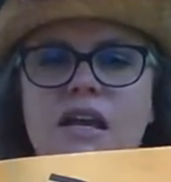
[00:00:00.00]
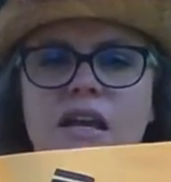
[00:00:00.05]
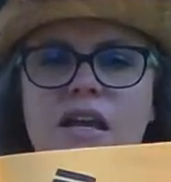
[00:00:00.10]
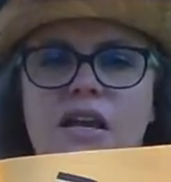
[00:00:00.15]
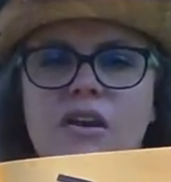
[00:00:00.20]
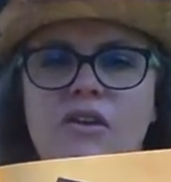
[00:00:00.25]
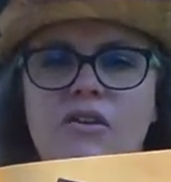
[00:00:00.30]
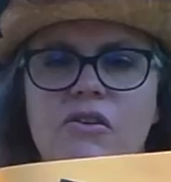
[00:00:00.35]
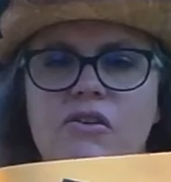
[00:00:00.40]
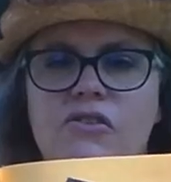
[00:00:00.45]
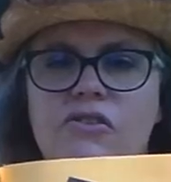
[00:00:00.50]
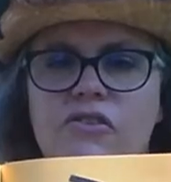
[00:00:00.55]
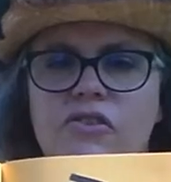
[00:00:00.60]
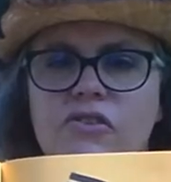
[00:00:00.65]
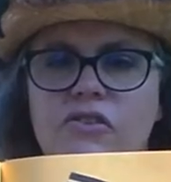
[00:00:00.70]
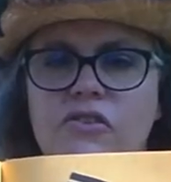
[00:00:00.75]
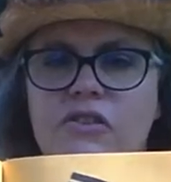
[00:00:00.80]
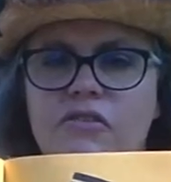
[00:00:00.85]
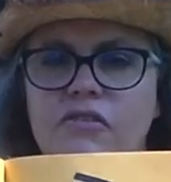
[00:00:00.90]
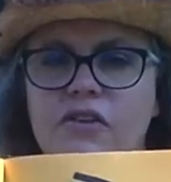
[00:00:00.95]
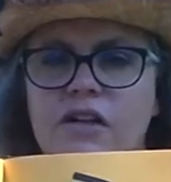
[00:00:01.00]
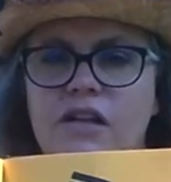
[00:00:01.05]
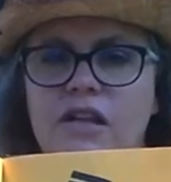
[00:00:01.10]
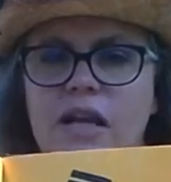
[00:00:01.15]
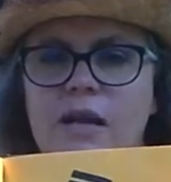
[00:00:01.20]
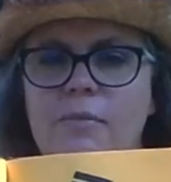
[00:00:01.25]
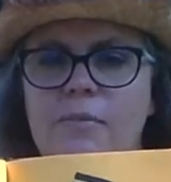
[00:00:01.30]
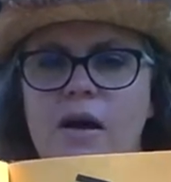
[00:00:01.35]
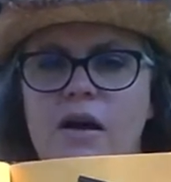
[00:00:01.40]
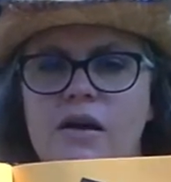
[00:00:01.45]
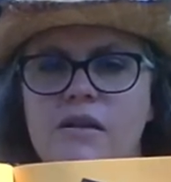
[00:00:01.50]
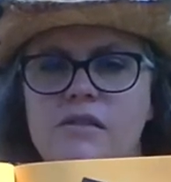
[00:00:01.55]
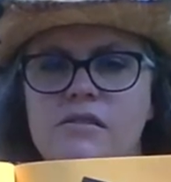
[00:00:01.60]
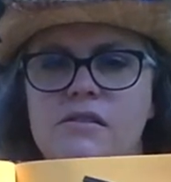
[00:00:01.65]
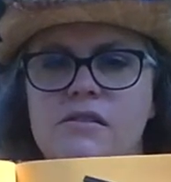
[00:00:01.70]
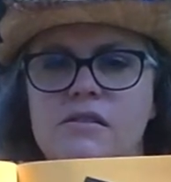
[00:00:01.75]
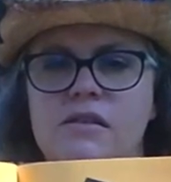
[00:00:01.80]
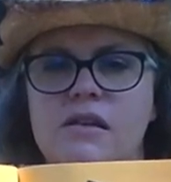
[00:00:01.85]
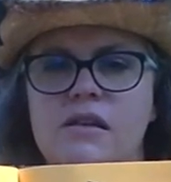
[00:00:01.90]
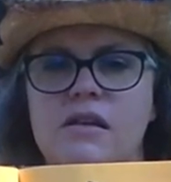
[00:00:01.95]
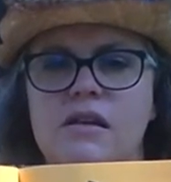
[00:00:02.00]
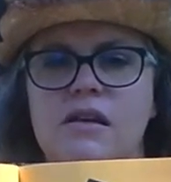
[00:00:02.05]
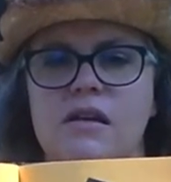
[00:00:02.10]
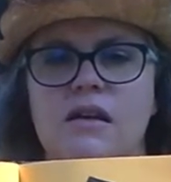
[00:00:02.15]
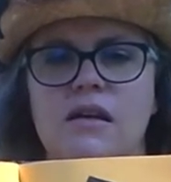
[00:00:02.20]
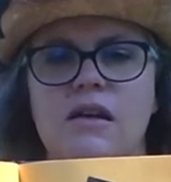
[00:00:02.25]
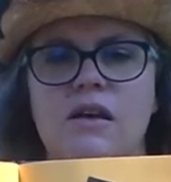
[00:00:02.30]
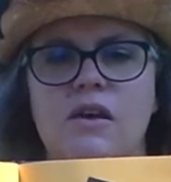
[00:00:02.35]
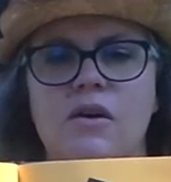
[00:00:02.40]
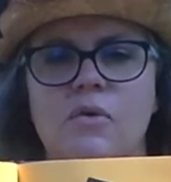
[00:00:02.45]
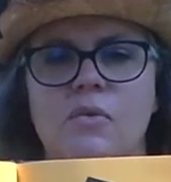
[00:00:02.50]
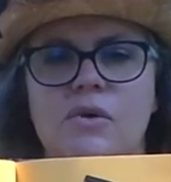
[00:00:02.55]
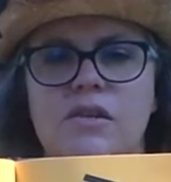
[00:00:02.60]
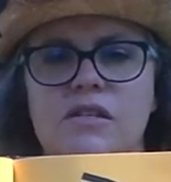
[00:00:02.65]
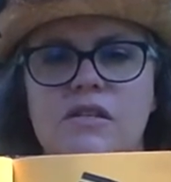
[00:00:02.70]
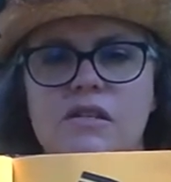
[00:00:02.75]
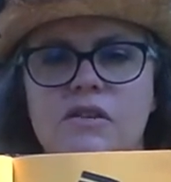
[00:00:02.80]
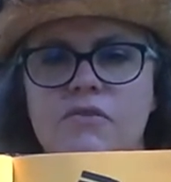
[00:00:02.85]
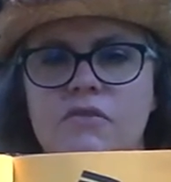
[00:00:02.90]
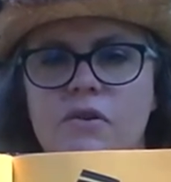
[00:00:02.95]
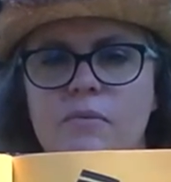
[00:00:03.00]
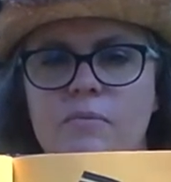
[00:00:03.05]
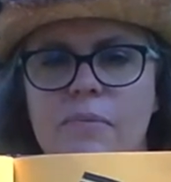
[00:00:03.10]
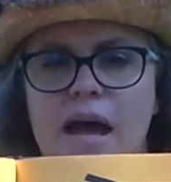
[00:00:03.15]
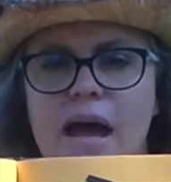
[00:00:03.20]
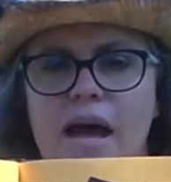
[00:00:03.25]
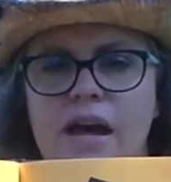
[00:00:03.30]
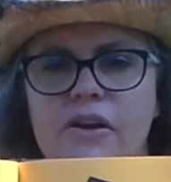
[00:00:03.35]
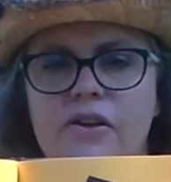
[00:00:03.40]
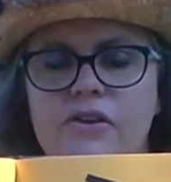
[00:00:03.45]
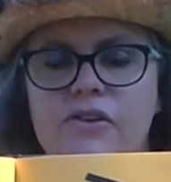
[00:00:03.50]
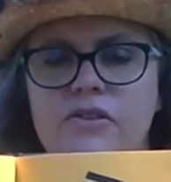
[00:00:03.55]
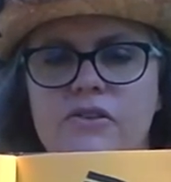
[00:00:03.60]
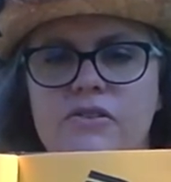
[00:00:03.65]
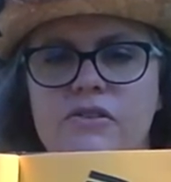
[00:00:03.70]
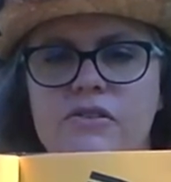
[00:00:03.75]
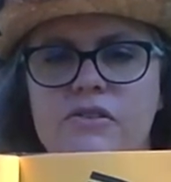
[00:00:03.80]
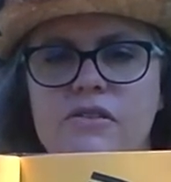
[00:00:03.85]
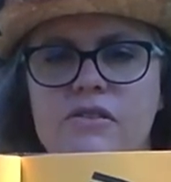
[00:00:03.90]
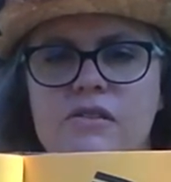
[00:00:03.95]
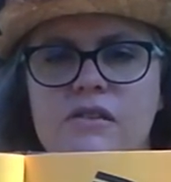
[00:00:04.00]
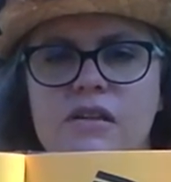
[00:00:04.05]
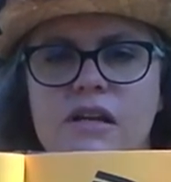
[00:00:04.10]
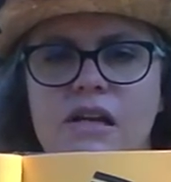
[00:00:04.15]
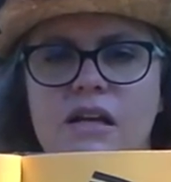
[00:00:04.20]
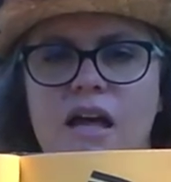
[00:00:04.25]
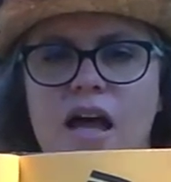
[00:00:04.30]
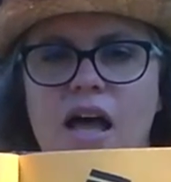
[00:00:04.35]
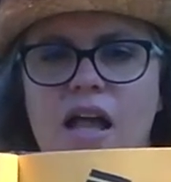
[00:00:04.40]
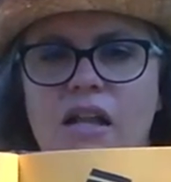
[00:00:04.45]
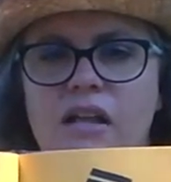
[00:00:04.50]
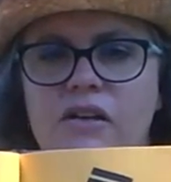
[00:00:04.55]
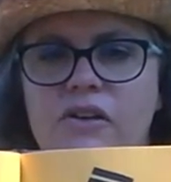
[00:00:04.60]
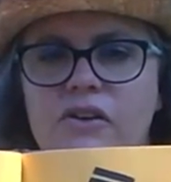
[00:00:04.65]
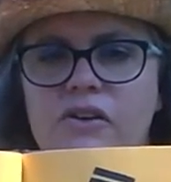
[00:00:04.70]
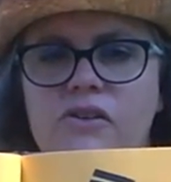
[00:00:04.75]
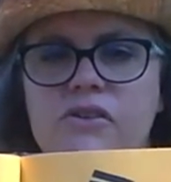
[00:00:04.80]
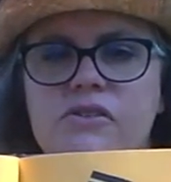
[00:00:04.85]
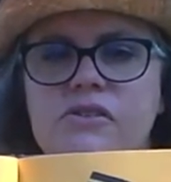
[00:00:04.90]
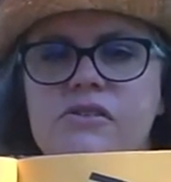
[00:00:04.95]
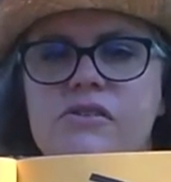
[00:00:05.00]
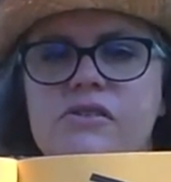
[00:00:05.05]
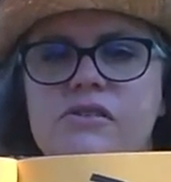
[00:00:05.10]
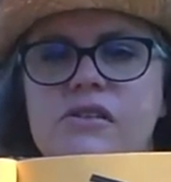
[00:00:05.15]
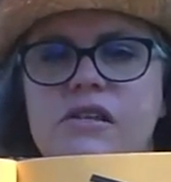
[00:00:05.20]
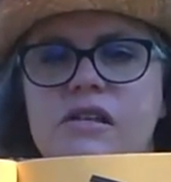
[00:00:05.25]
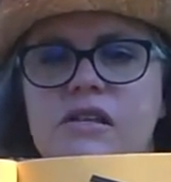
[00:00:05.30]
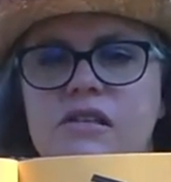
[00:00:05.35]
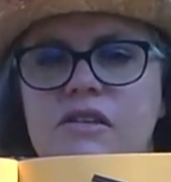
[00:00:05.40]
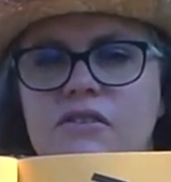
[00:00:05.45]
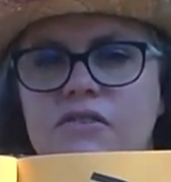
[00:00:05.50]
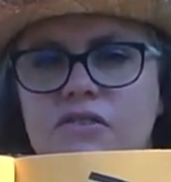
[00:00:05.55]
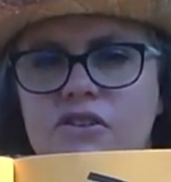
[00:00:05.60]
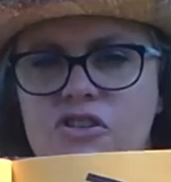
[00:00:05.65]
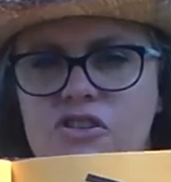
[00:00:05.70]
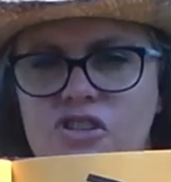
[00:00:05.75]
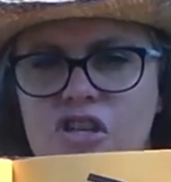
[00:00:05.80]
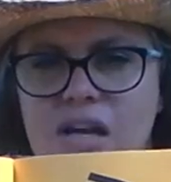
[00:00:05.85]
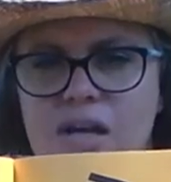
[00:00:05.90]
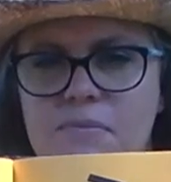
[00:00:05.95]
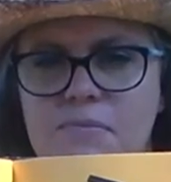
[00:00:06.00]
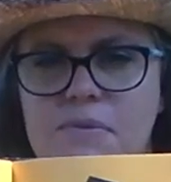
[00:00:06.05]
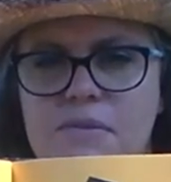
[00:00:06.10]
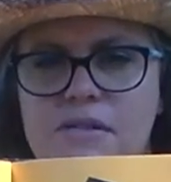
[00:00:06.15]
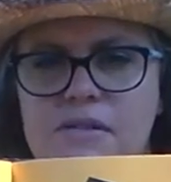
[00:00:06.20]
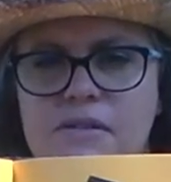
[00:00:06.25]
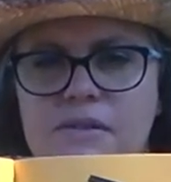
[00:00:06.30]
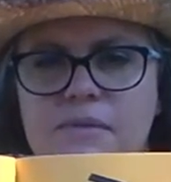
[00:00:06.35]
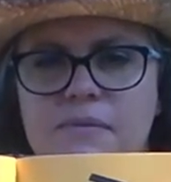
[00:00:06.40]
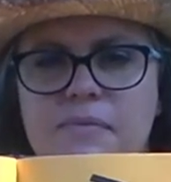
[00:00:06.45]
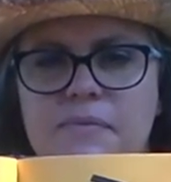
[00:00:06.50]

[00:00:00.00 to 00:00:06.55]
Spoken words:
Here's her different clay pots with different patterns and colors, different shapes.